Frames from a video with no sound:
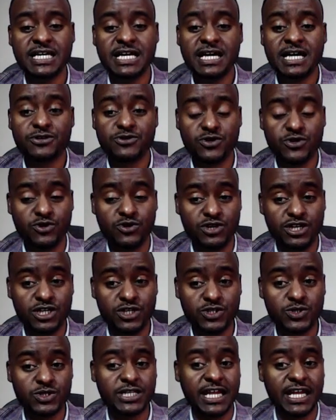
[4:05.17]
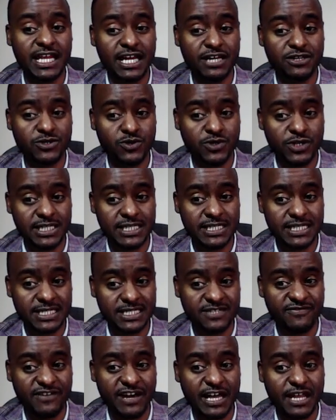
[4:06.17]
So you need to select your interest
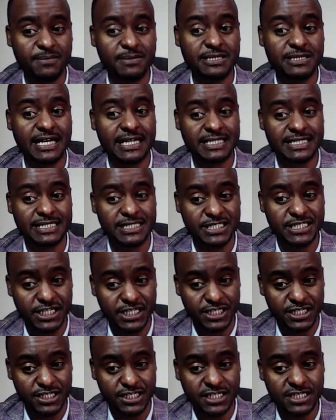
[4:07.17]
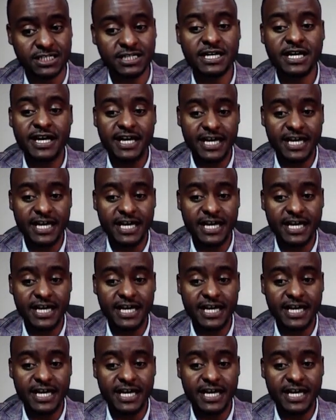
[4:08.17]
variable, that is gender,